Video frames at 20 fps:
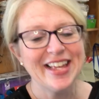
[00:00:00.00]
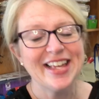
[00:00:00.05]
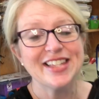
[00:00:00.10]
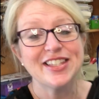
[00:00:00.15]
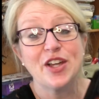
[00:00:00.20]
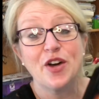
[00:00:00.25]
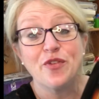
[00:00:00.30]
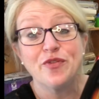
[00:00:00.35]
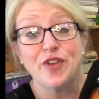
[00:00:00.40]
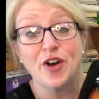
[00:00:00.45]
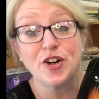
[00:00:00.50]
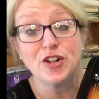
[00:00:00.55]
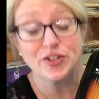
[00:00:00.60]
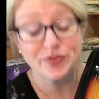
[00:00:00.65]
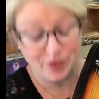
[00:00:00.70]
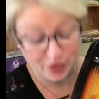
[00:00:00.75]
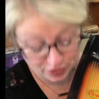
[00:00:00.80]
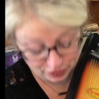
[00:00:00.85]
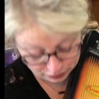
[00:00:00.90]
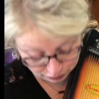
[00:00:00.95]
So
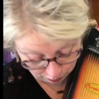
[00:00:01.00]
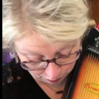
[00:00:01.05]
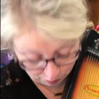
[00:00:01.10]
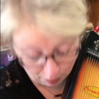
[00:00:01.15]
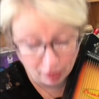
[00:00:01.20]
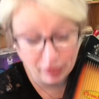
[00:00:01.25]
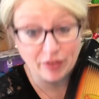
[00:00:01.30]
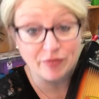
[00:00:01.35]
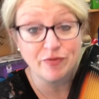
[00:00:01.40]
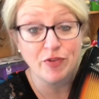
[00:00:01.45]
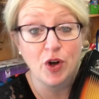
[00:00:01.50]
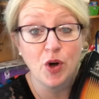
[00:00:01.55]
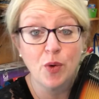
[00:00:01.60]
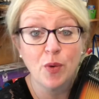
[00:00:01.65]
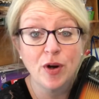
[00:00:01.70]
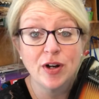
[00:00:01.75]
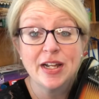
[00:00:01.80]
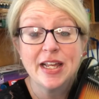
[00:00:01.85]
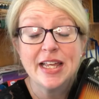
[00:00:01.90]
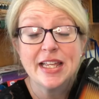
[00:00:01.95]
first verse, we're walking
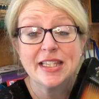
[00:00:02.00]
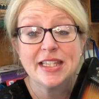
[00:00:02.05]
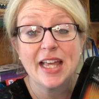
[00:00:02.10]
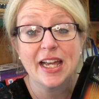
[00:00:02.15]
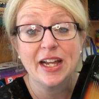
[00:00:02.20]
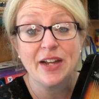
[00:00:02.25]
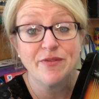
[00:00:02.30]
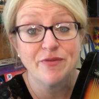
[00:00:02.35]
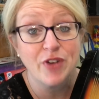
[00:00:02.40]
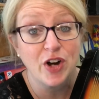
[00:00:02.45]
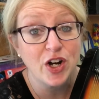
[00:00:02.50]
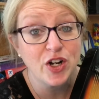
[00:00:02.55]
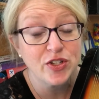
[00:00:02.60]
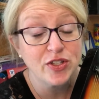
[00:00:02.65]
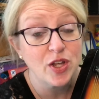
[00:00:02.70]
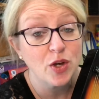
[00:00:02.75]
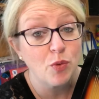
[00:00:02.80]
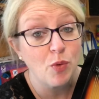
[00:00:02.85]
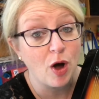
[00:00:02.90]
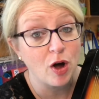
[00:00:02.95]
forward. Second
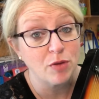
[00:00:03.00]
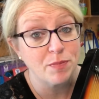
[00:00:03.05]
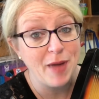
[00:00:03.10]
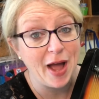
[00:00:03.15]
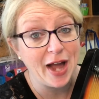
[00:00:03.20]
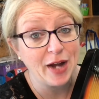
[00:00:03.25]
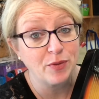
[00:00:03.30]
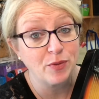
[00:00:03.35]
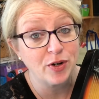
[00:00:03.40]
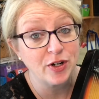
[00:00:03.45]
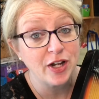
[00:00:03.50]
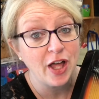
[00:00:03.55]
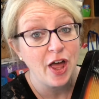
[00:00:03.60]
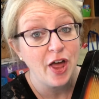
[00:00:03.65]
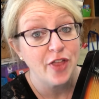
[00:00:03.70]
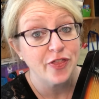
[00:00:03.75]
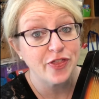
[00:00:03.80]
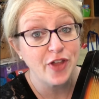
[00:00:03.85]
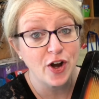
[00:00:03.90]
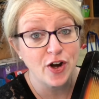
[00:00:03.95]
verse, walk backward.
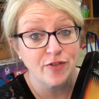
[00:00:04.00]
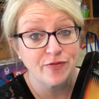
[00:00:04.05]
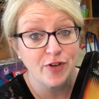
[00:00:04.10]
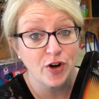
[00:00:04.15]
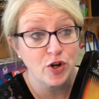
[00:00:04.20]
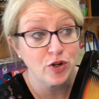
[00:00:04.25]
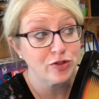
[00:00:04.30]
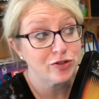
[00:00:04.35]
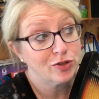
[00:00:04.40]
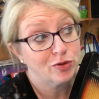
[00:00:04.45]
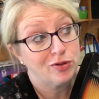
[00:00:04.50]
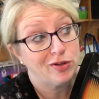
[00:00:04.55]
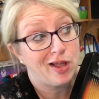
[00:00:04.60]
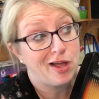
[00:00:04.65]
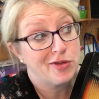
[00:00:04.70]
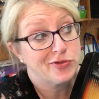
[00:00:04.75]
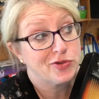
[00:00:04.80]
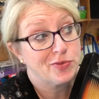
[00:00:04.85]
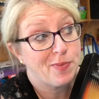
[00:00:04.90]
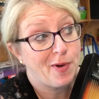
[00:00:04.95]
Third verse,
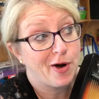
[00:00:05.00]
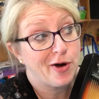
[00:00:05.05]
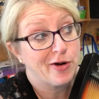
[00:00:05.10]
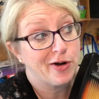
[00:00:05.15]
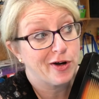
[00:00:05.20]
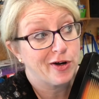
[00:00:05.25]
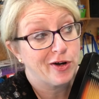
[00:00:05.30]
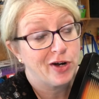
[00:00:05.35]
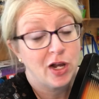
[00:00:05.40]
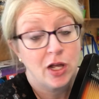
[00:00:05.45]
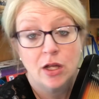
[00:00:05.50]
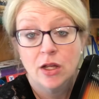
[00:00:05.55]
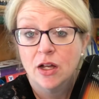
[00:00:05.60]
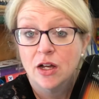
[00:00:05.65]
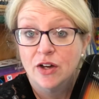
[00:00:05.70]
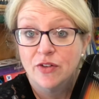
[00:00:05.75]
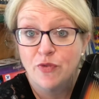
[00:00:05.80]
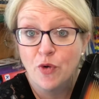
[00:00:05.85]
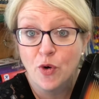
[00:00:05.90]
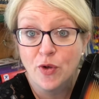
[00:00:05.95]
lost a partner.
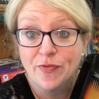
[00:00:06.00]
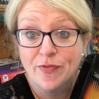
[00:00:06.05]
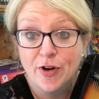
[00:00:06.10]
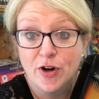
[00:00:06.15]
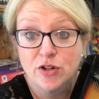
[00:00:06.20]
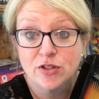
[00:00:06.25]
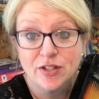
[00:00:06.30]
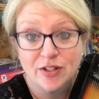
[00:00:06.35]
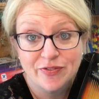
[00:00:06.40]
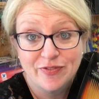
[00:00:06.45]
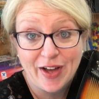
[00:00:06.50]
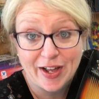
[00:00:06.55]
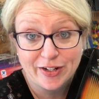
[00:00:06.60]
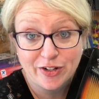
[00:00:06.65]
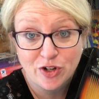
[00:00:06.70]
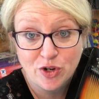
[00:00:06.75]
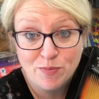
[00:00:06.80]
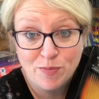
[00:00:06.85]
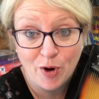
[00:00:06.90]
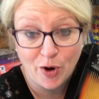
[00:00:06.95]
Fourth verse, find
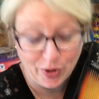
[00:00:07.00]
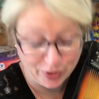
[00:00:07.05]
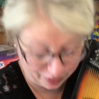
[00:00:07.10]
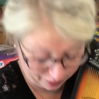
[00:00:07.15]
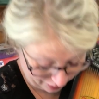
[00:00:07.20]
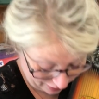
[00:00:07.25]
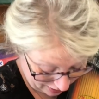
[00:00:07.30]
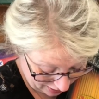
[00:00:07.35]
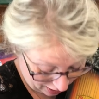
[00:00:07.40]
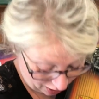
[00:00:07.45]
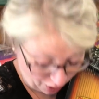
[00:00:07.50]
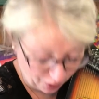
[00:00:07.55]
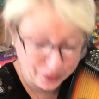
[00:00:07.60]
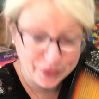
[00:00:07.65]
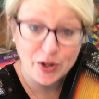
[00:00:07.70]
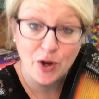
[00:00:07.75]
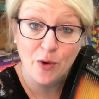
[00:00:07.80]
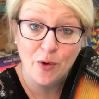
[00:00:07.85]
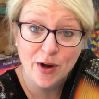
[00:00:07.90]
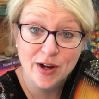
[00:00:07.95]
a new partner. On
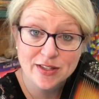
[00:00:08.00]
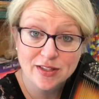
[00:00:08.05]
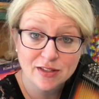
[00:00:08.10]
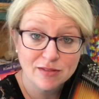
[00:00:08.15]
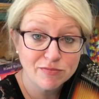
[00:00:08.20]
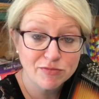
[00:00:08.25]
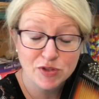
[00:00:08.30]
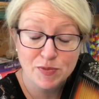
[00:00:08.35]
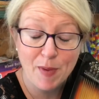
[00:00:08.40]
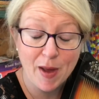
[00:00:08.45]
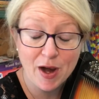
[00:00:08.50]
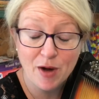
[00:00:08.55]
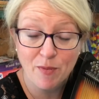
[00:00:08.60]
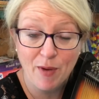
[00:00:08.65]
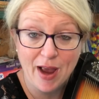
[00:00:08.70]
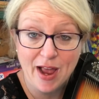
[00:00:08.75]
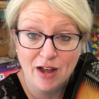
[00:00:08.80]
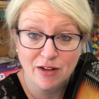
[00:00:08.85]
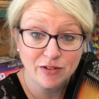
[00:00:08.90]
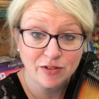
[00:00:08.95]
the chorus, spin
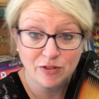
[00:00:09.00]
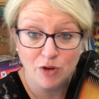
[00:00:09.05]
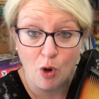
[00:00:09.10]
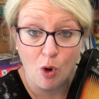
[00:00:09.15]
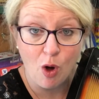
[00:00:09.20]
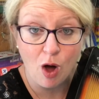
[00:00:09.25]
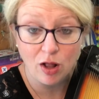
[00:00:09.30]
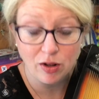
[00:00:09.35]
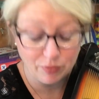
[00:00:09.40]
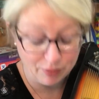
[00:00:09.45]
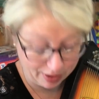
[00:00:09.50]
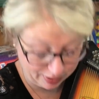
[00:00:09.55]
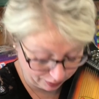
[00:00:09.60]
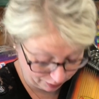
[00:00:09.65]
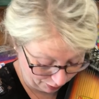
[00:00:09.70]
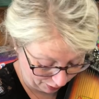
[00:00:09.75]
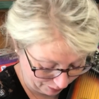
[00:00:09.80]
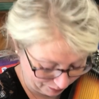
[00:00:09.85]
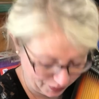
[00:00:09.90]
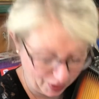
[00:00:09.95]
around and go all around the
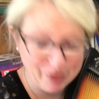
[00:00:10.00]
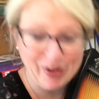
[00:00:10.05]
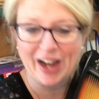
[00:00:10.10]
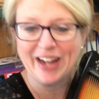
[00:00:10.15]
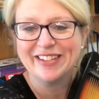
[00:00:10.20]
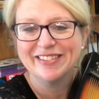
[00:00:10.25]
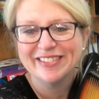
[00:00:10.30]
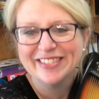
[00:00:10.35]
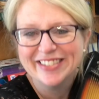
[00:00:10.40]
room. Okay,